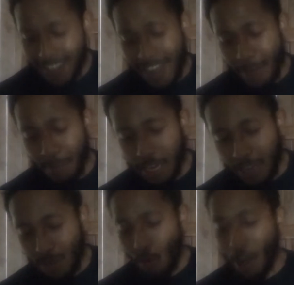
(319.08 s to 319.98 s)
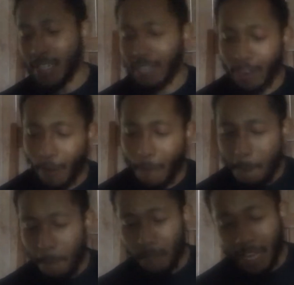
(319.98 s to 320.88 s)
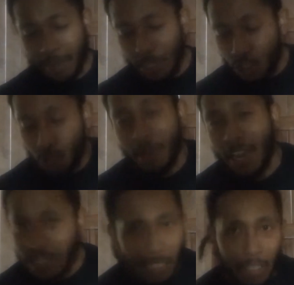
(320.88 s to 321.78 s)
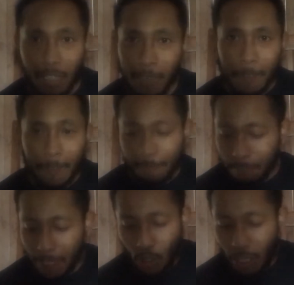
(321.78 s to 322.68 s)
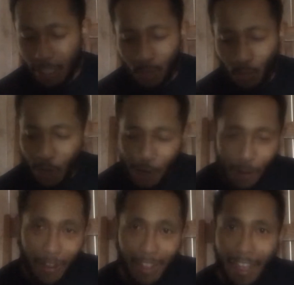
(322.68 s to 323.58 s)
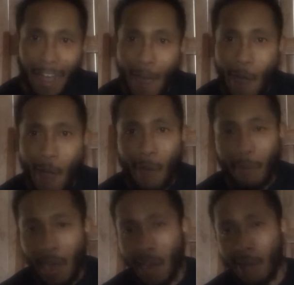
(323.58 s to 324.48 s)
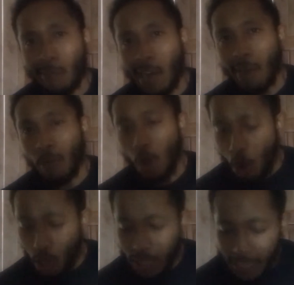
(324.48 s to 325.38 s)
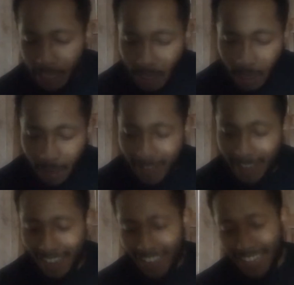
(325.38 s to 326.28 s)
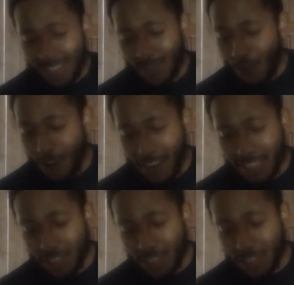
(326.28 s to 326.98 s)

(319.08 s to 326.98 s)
I mean, right there, like Minshew Mania is real. I'm all in as far as